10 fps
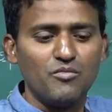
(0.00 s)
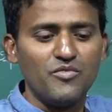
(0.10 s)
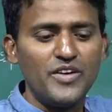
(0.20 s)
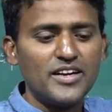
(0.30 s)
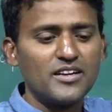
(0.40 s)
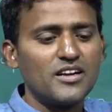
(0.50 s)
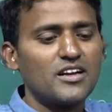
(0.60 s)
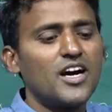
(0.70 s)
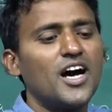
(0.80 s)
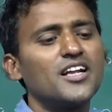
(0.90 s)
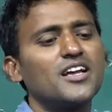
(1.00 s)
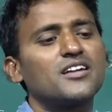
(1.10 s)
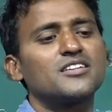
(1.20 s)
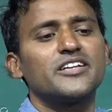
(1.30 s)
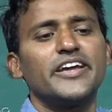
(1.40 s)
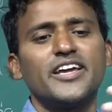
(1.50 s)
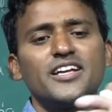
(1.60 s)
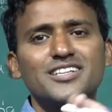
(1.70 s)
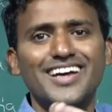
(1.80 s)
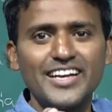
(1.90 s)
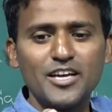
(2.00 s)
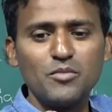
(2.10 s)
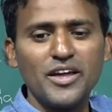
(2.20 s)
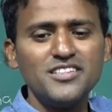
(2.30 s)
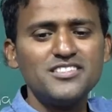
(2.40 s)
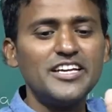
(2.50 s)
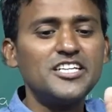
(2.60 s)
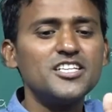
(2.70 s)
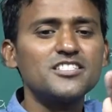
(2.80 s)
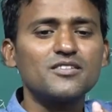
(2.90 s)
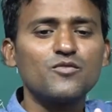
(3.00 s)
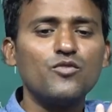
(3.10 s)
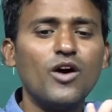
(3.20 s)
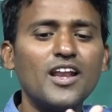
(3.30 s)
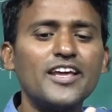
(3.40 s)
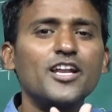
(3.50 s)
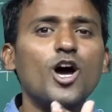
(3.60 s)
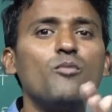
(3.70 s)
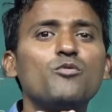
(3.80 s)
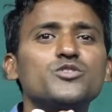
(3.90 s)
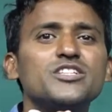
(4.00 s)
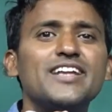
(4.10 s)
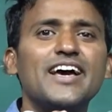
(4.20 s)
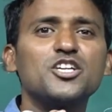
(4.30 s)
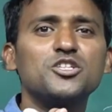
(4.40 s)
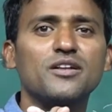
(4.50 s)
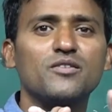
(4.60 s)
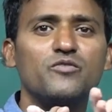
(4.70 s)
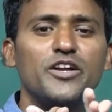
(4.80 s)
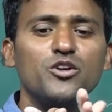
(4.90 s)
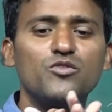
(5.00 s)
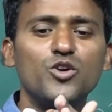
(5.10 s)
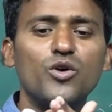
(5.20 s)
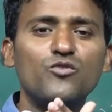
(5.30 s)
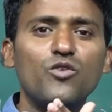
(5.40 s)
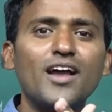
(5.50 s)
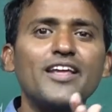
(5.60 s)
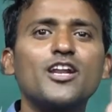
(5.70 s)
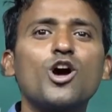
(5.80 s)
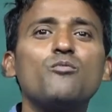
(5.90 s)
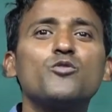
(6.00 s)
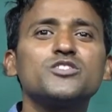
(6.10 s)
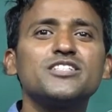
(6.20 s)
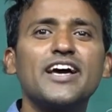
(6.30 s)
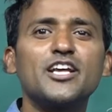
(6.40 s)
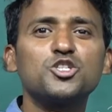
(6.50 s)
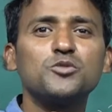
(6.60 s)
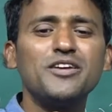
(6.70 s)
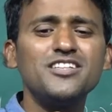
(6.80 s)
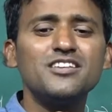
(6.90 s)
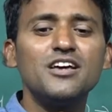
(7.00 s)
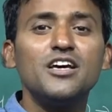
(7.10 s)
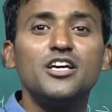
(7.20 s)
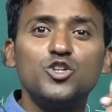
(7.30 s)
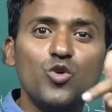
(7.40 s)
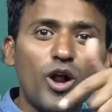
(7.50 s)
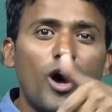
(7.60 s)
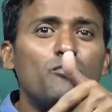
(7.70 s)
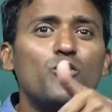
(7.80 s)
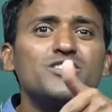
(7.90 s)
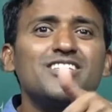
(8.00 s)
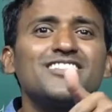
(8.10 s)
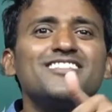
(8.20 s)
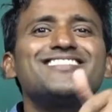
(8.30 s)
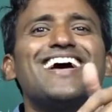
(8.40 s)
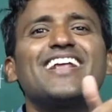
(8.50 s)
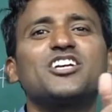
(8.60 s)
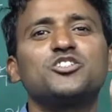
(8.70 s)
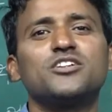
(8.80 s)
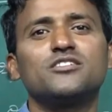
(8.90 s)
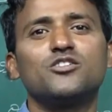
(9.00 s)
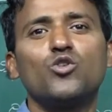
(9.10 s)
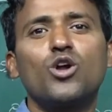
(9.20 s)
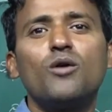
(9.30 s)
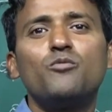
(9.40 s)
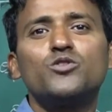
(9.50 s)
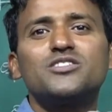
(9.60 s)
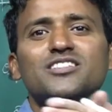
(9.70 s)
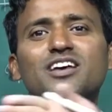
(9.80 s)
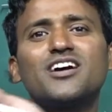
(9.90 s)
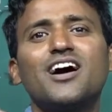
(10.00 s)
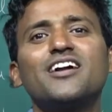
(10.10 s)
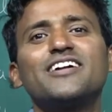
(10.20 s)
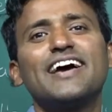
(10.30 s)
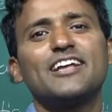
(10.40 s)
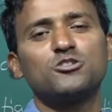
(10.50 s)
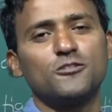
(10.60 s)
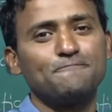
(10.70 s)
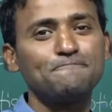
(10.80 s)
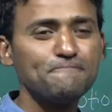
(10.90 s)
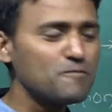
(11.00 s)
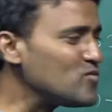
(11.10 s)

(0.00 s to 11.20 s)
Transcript: when car taking turning means it is falling in opposite direction. When you are falling in opposite direction means you are opposing this direction, you are opposing the car direction.